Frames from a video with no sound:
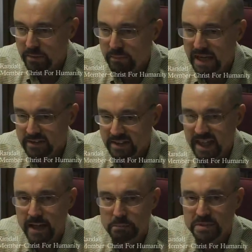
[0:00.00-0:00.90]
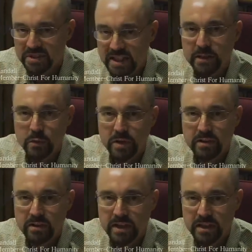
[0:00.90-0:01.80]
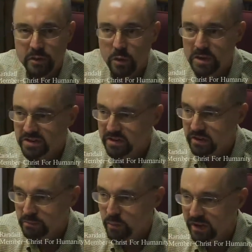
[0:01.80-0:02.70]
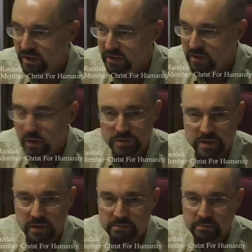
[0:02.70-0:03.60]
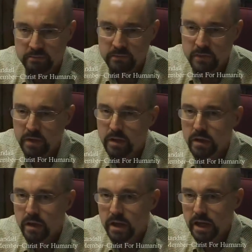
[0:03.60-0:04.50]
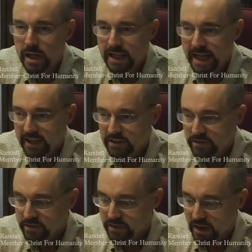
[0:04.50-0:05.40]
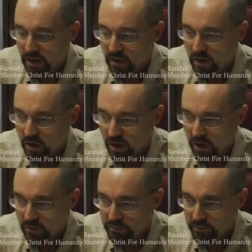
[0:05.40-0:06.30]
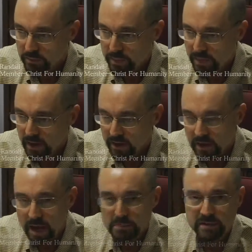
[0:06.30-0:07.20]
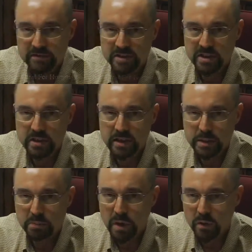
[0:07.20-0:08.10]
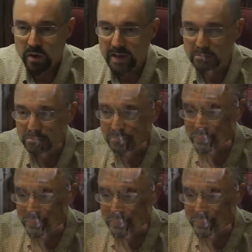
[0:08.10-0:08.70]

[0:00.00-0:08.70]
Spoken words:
the best kept secret in Christendom within Tulsa. and that is our Adopt a Facility program.